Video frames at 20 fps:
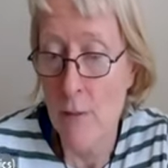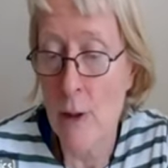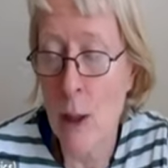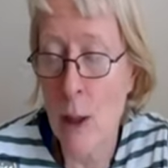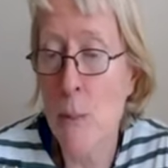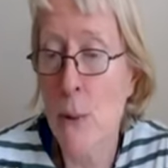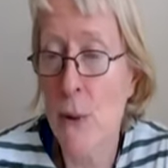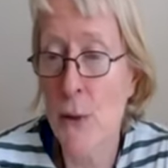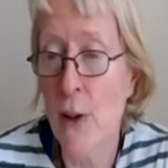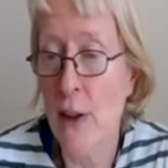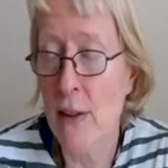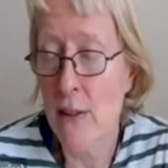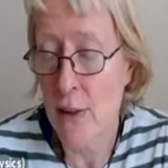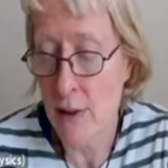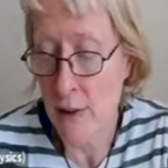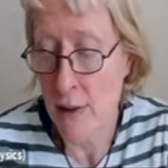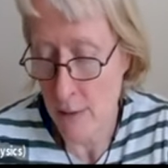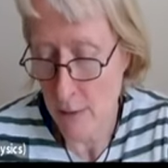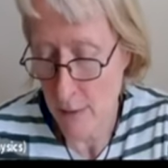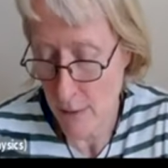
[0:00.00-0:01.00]

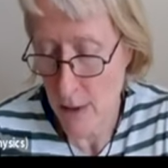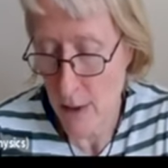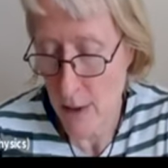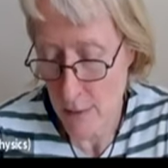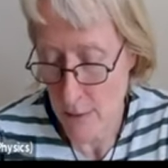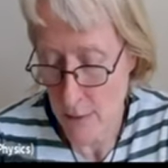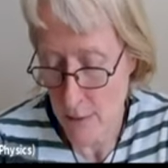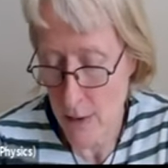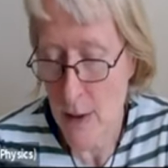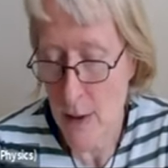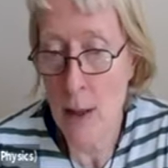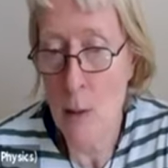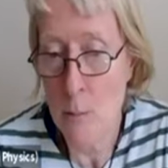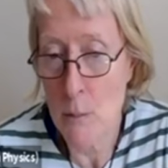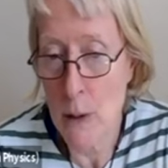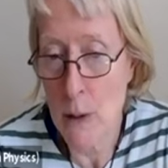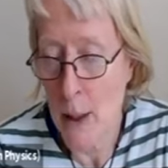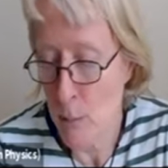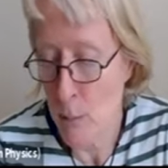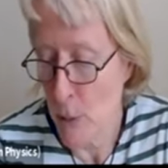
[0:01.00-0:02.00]
representing our,
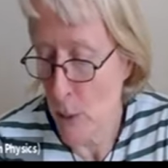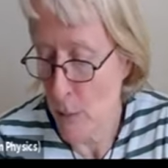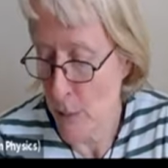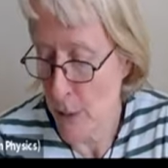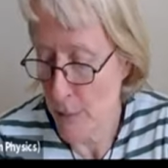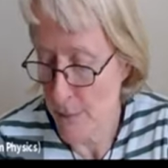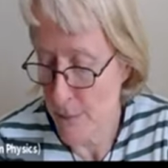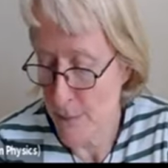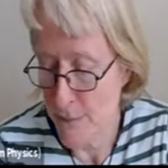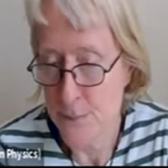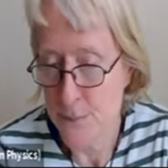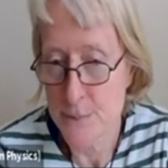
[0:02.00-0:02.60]
um, our problem.